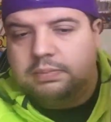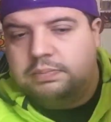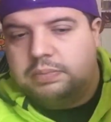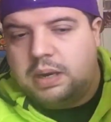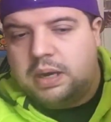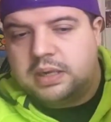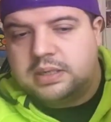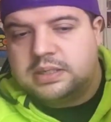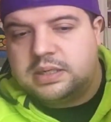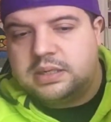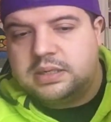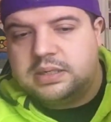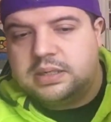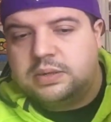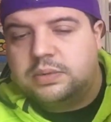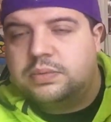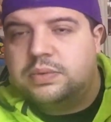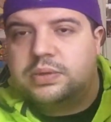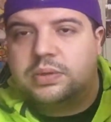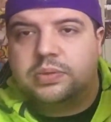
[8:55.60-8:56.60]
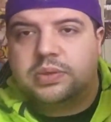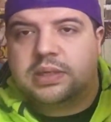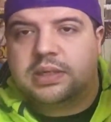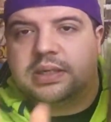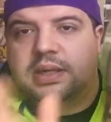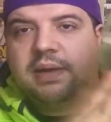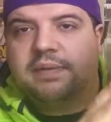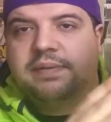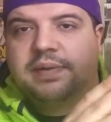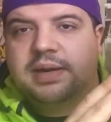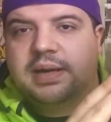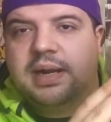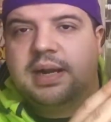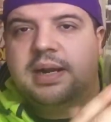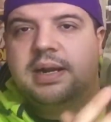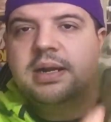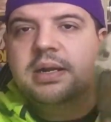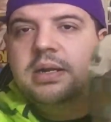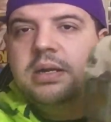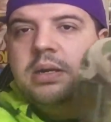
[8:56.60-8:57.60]
plasters and all sorts of stuff in
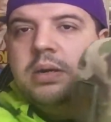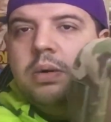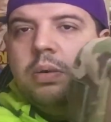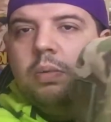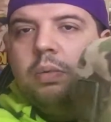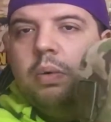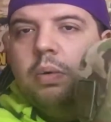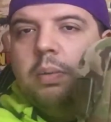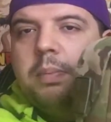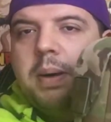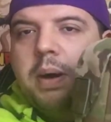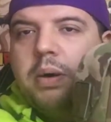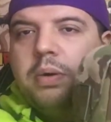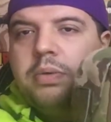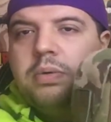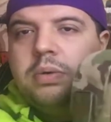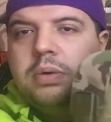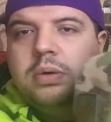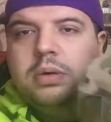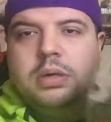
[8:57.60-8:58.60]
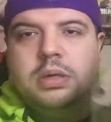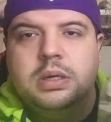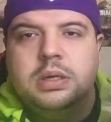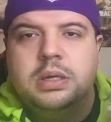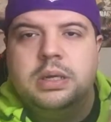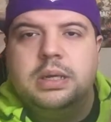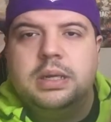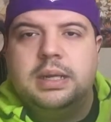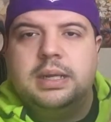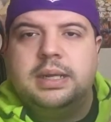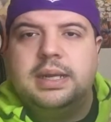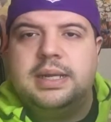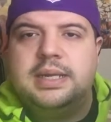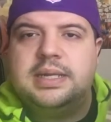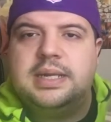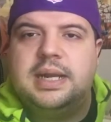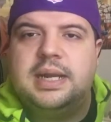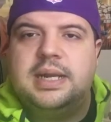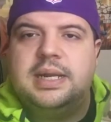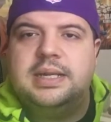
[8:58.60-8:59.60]
there. Water bottle.
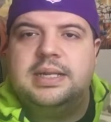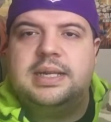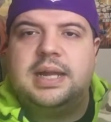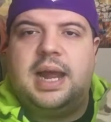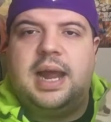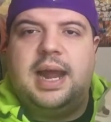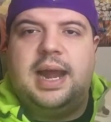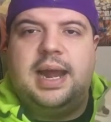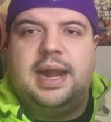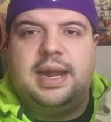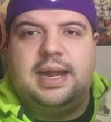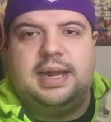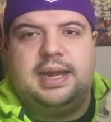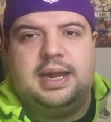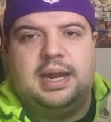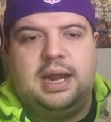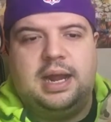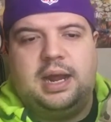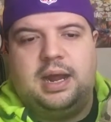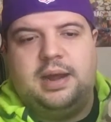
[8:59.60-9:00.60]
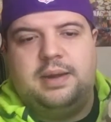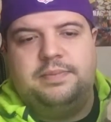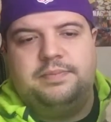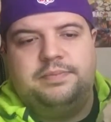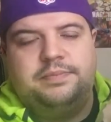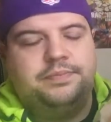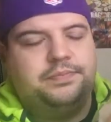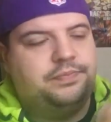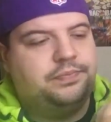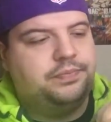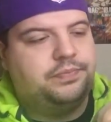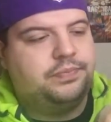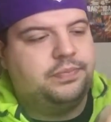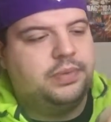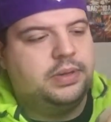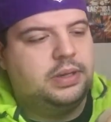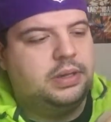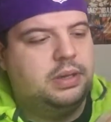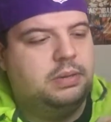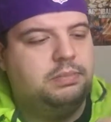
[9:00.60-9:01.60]
This is a
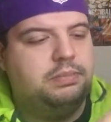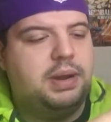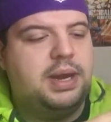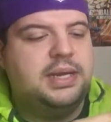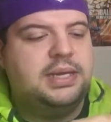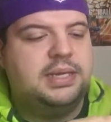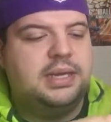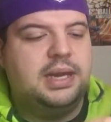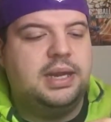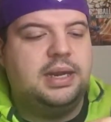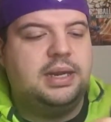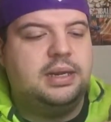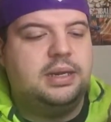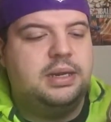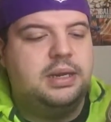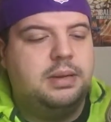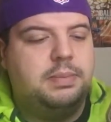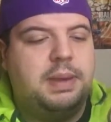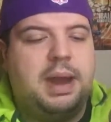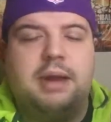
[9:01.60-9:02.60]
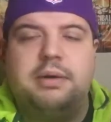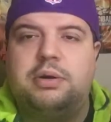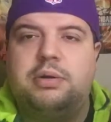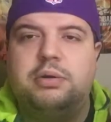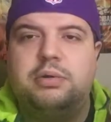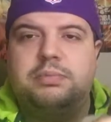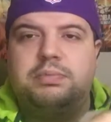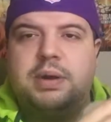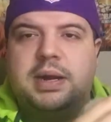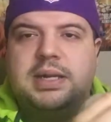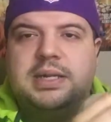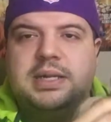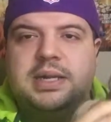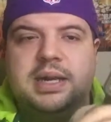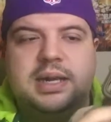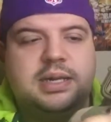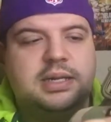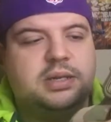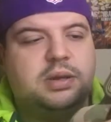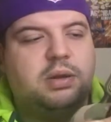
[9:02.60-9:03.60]
bracelet, paracord
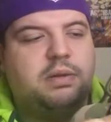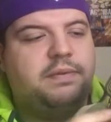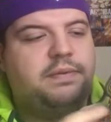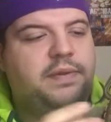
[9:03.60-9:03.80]
bracelet. It's got